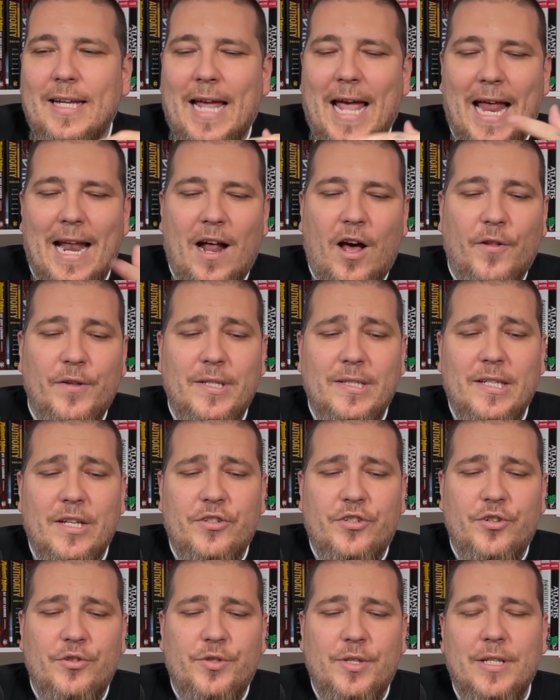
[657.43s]
It had all these
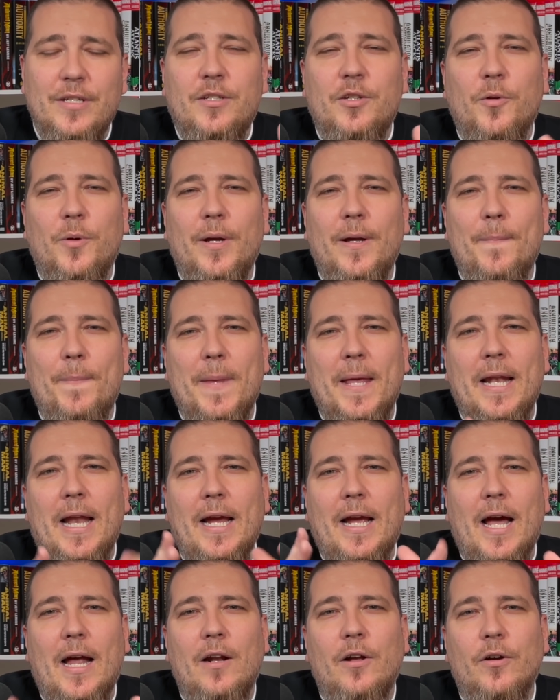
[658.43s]
issues into it, and
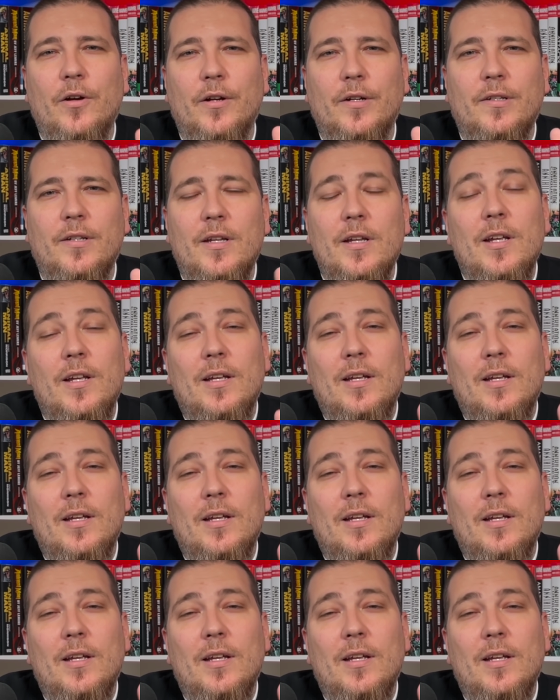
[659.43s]
I got hooked.